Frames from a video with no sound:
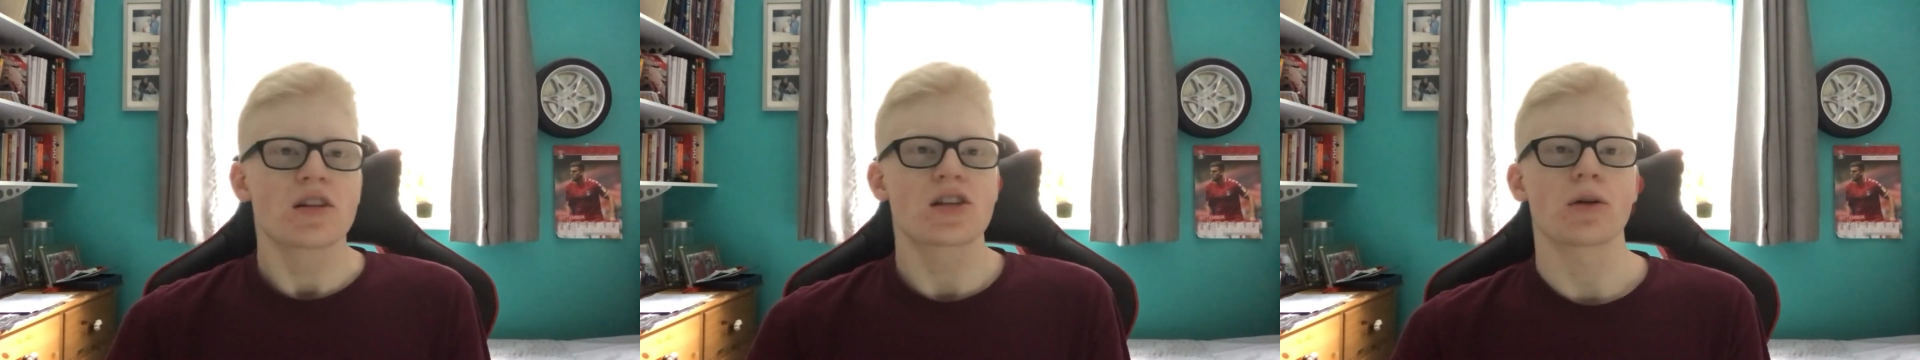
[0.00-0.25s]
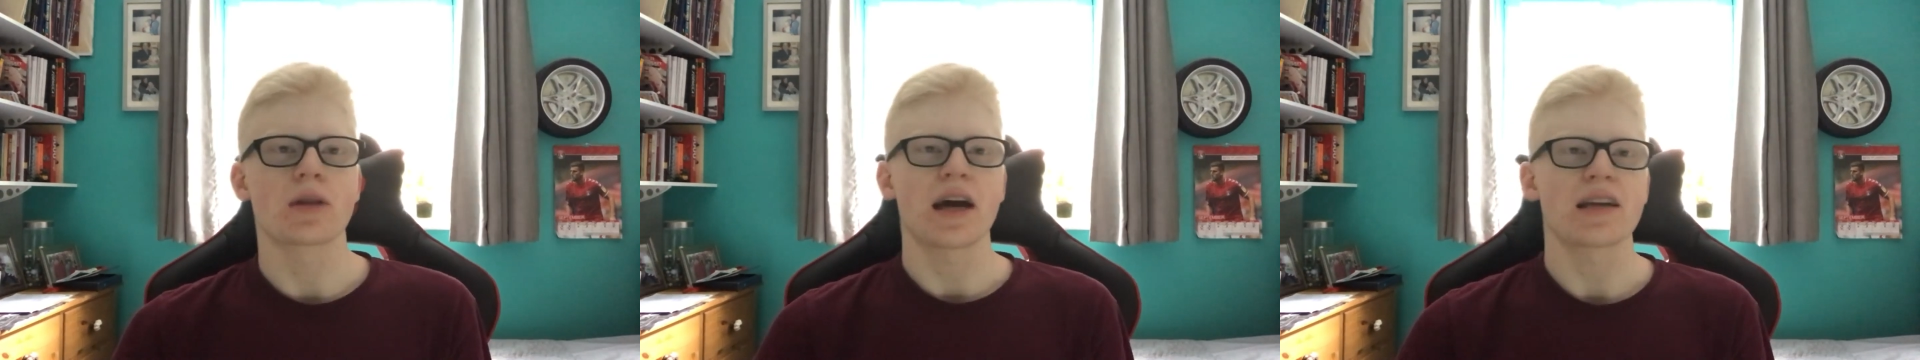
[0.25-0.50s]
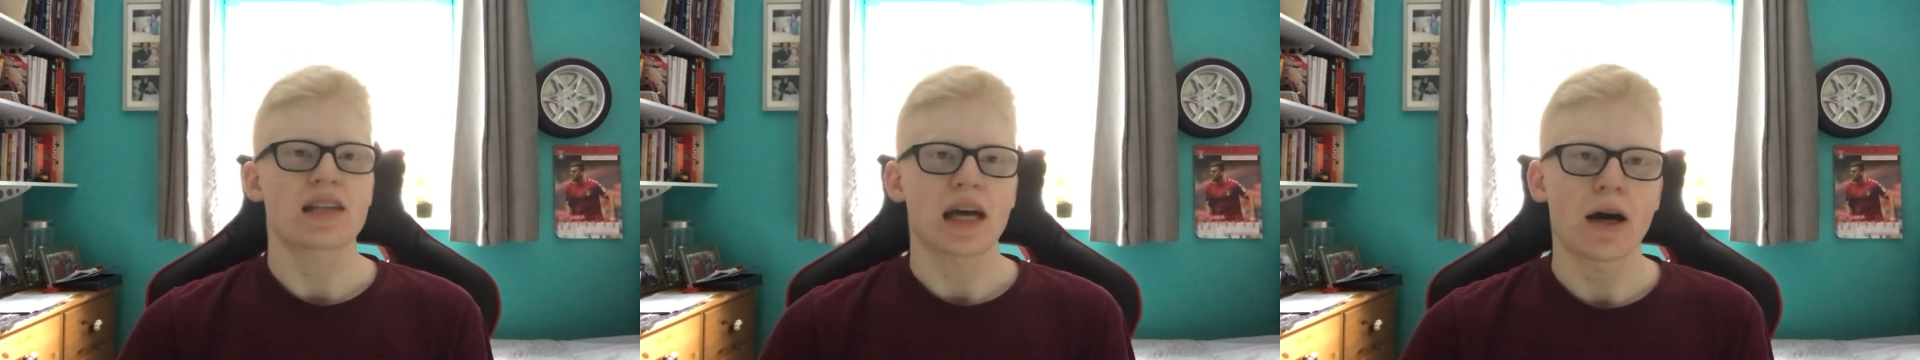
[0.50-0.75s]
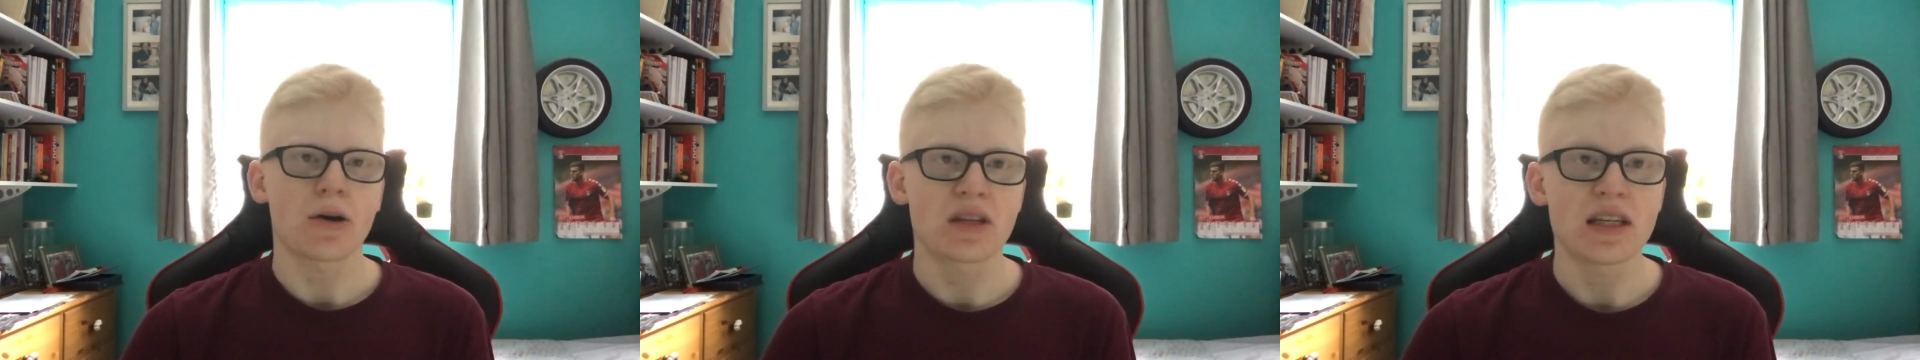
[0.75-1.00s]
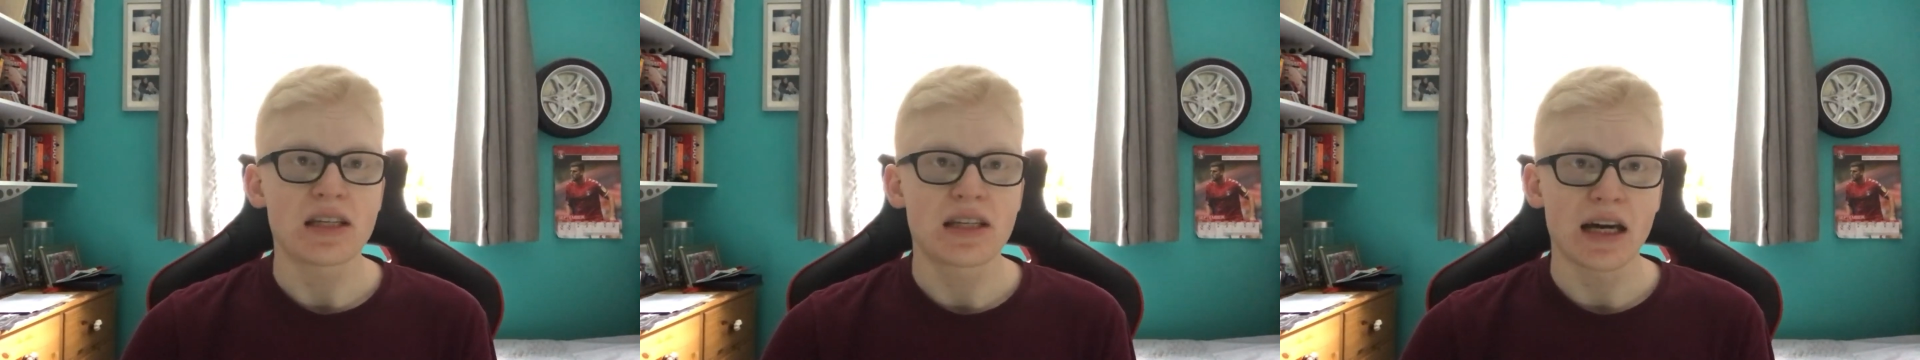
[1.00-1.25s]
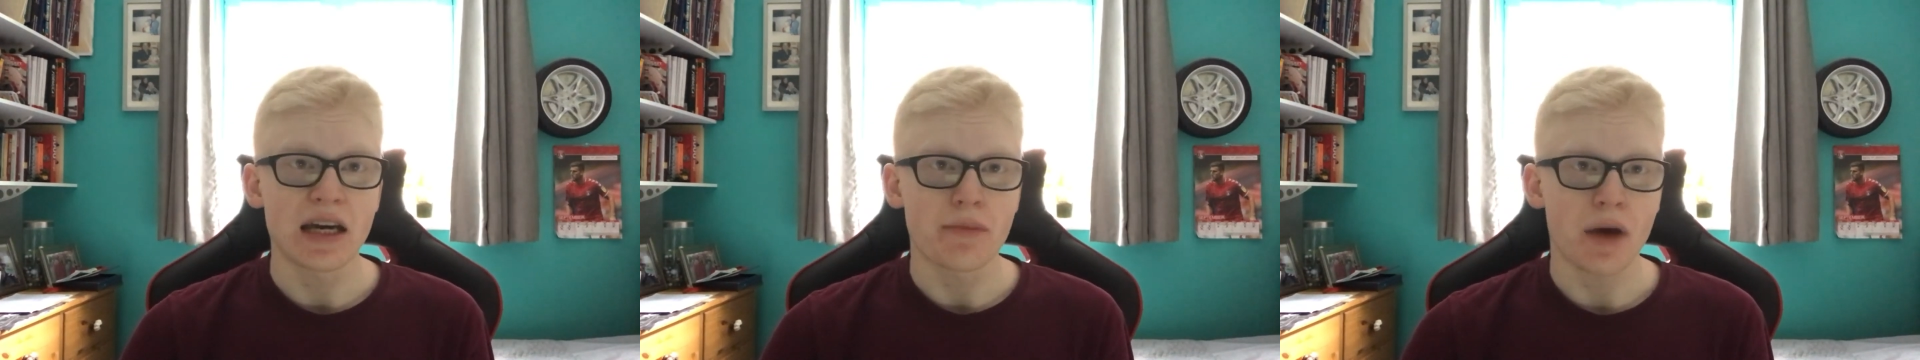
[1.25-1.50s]
So that is how the
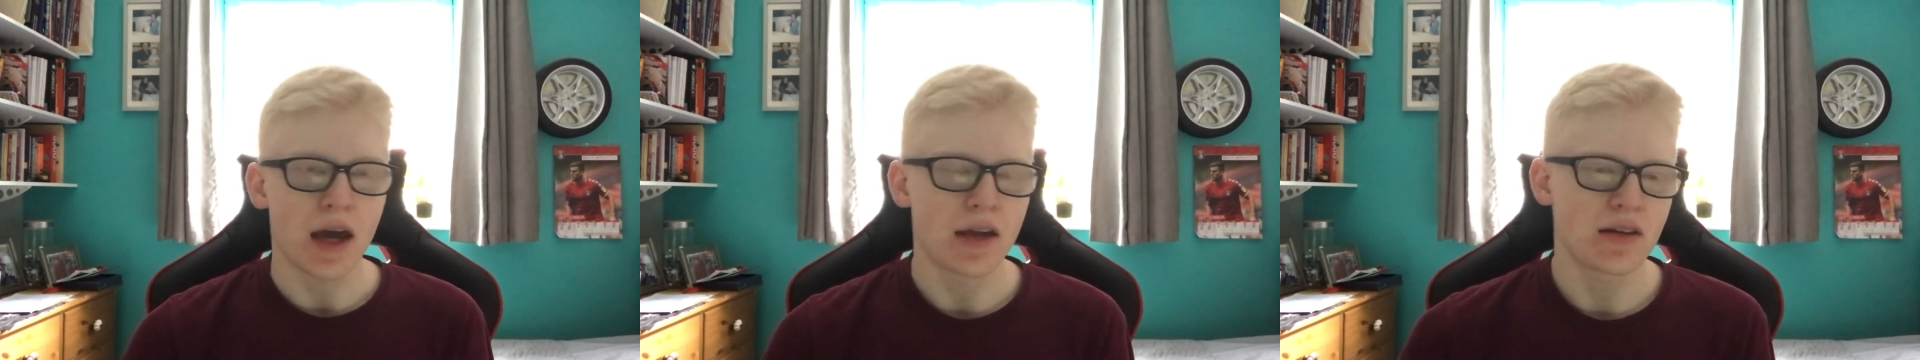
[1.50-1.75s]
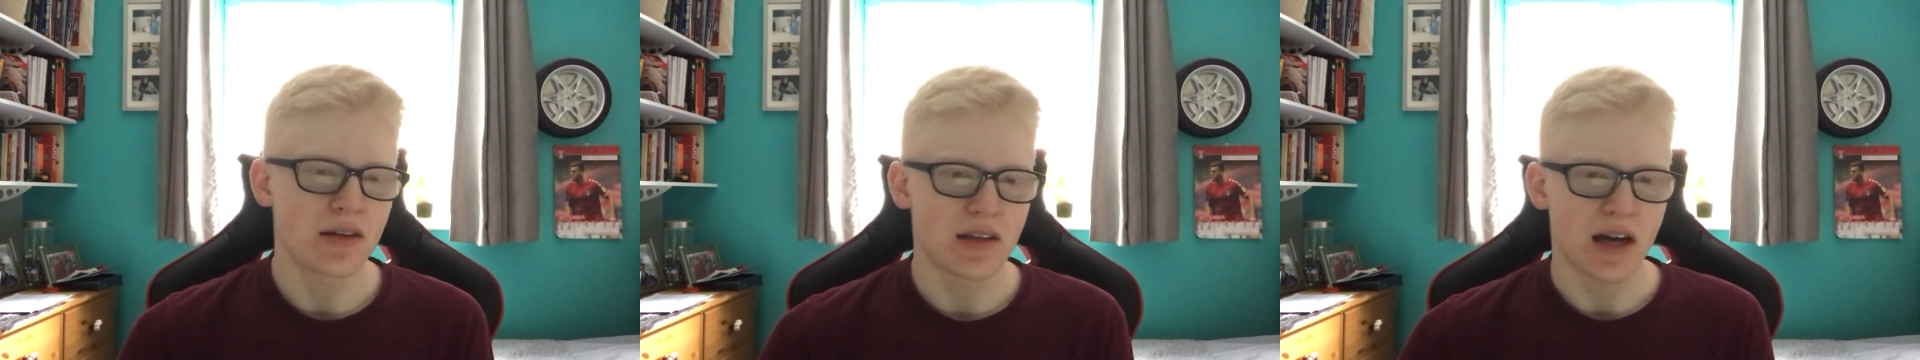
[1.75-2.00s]
game ended.